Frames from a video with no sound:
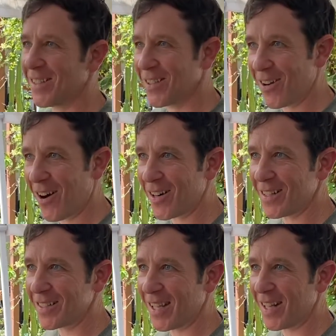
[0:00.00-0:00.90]
their
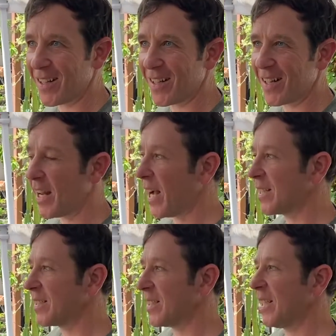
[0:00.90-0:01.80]
gardens later and I
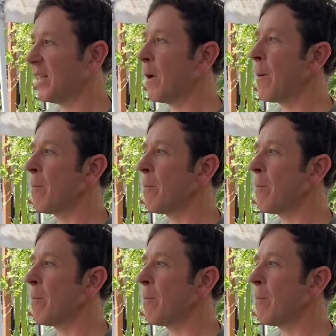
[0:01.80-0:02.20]
see